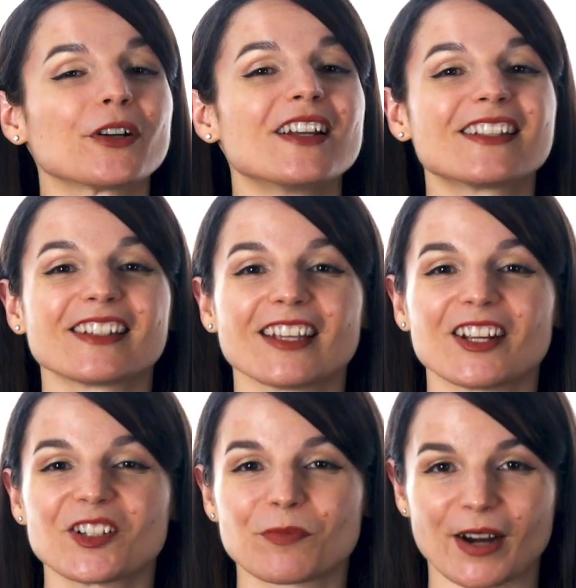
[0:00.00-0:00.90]

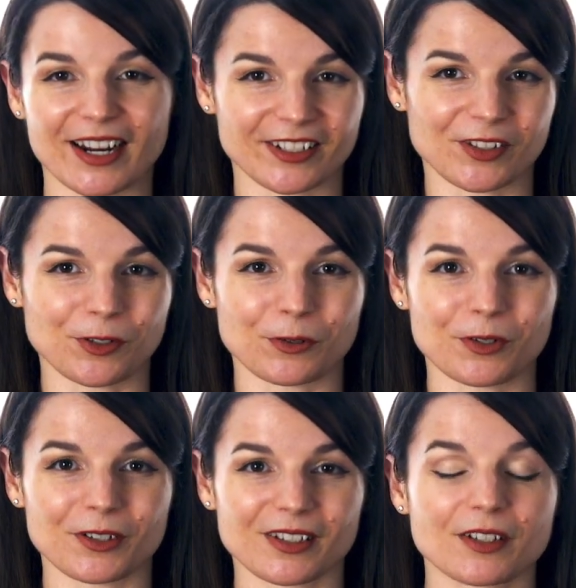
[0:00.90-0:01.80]
pronunciation practice
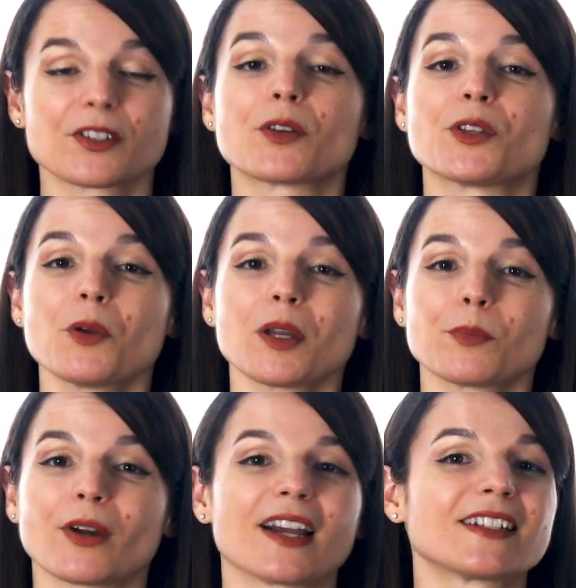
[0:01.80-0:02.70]
tools so you
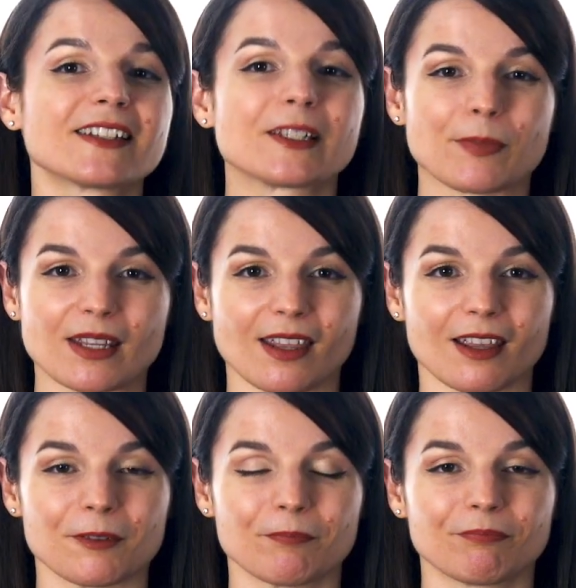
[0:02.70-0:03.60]
can practice
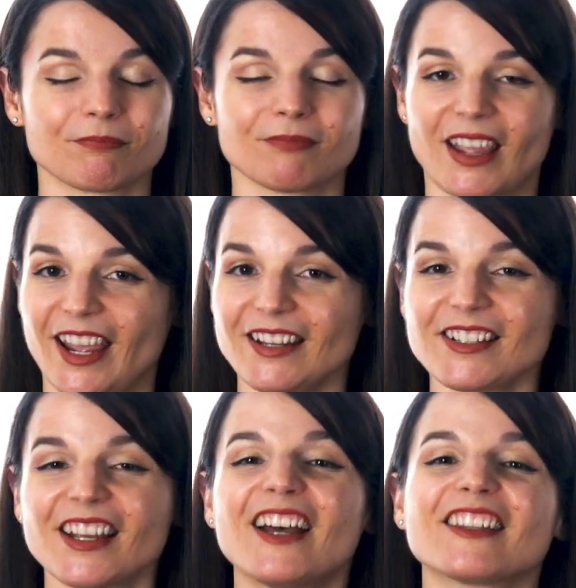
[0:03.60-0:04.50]
speaking,
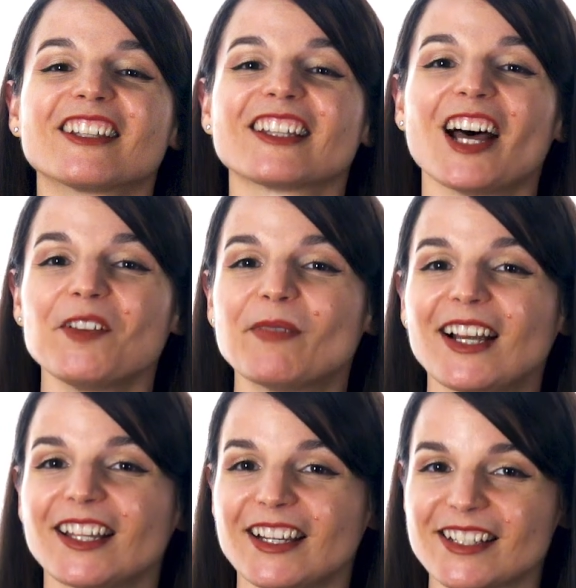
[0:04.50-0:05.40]
and the
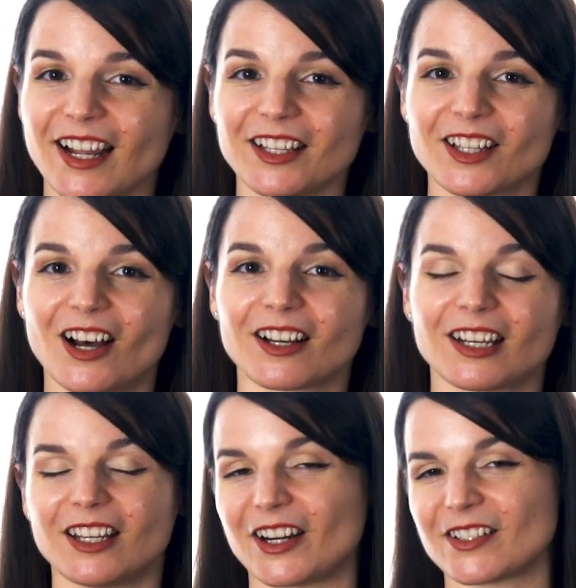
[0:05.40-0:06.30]
line-by-line dialogue,
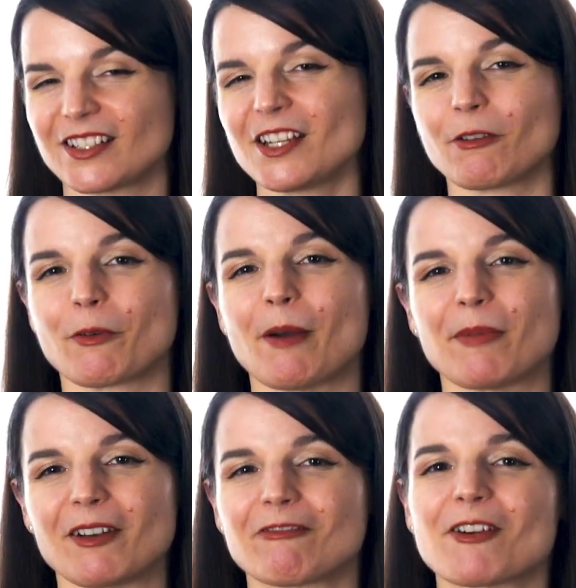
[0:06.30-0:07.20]
our secret
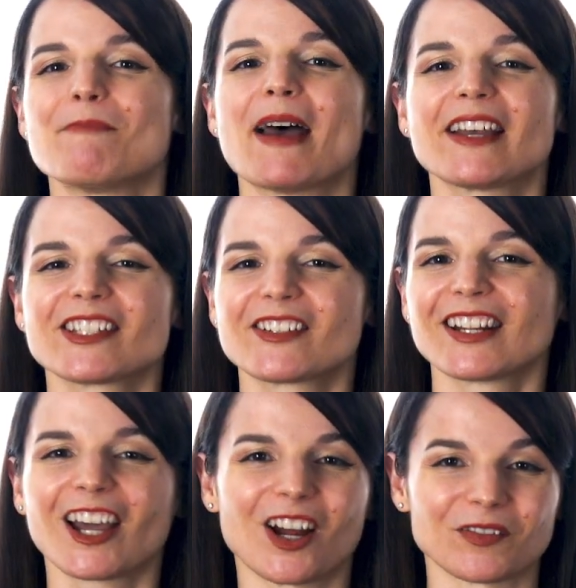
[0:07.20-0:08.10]
weapon for
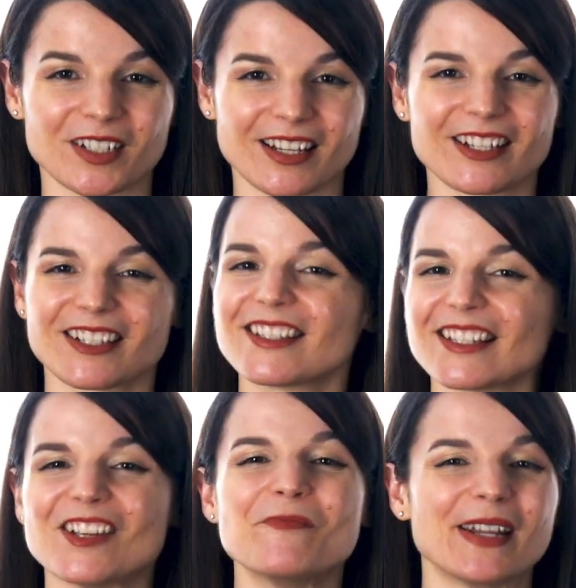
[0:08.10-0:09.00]
mastering
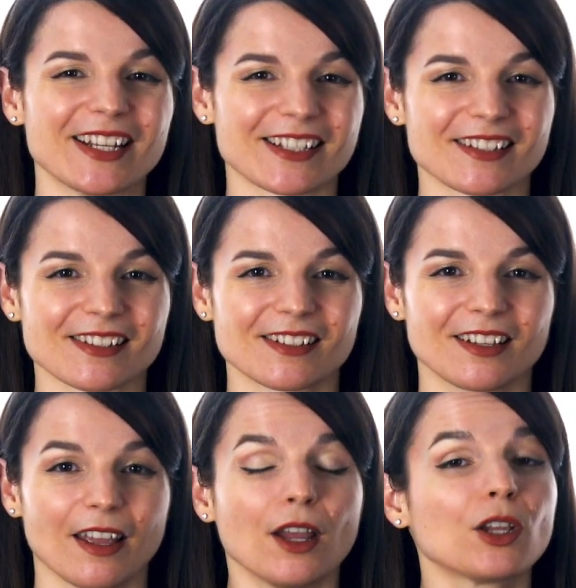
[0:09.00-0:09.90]
conversations in minutes.
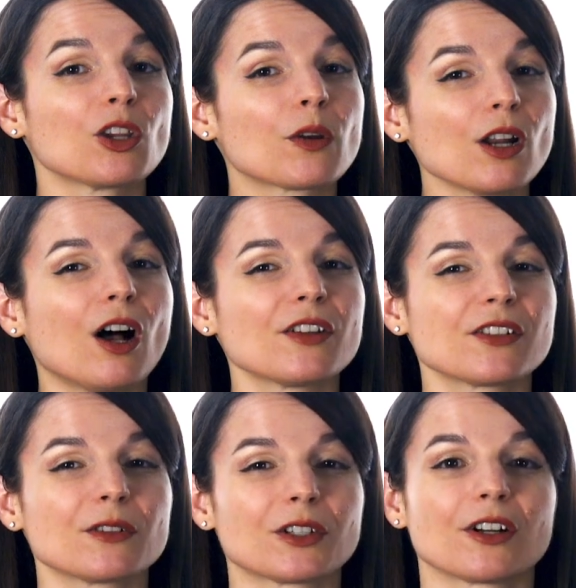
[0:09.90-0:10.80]
You can
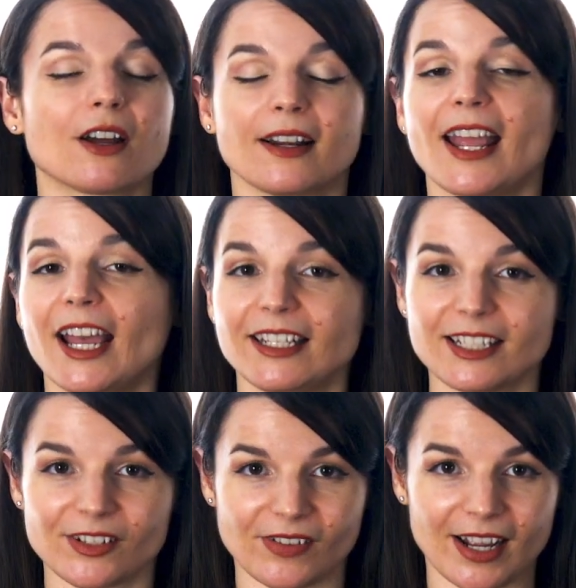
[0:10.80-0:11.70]
also learn on
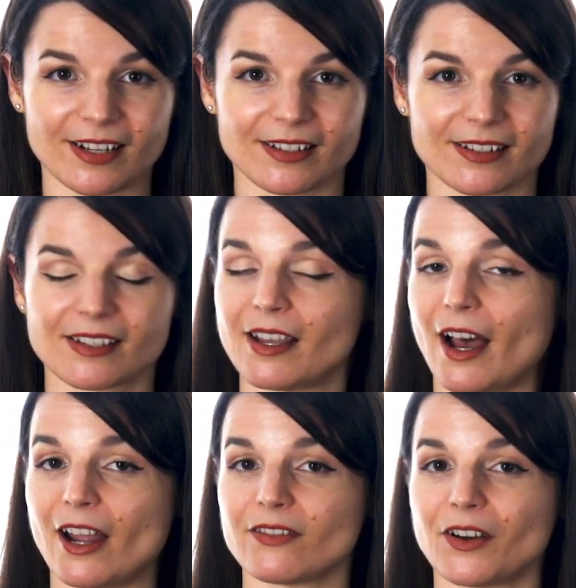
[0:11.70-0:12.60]
any device,
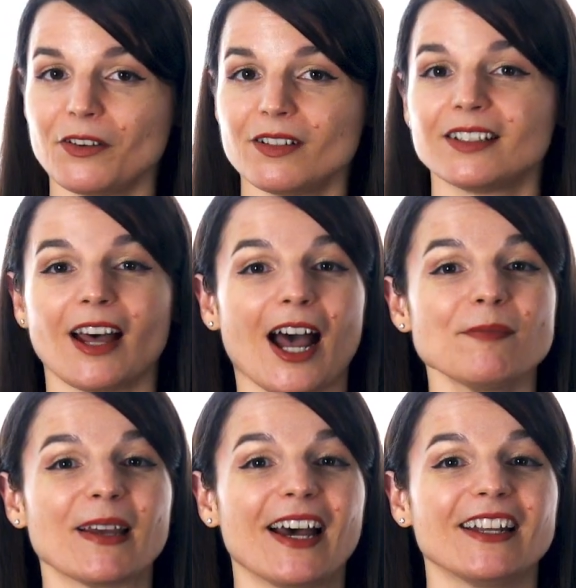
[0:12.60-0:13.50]
iPhone,
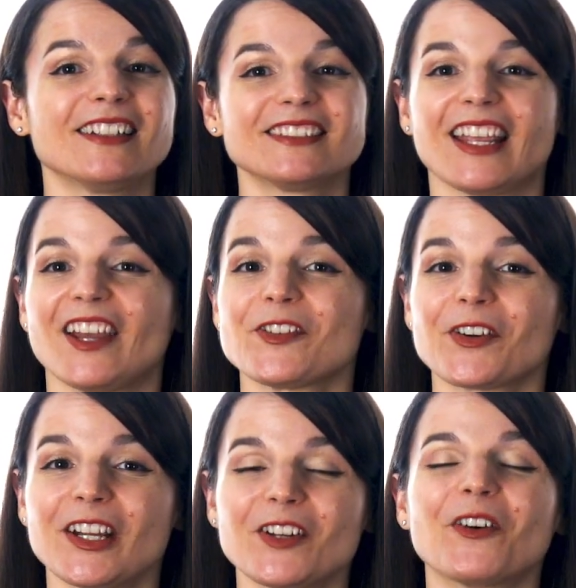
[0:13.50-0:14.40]
iPad,
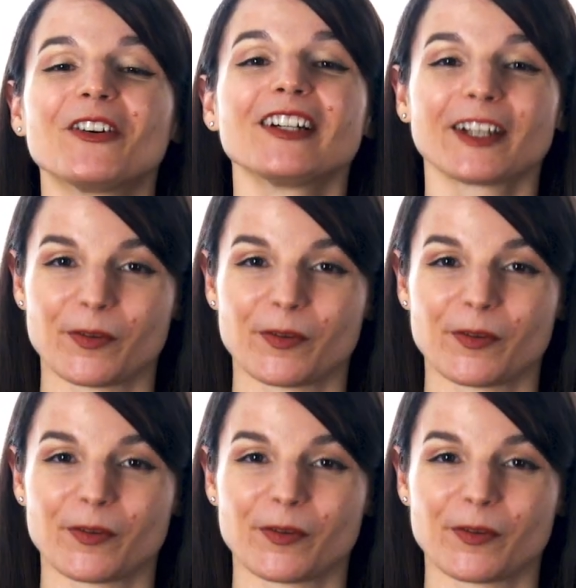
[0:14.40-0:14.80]
Android, or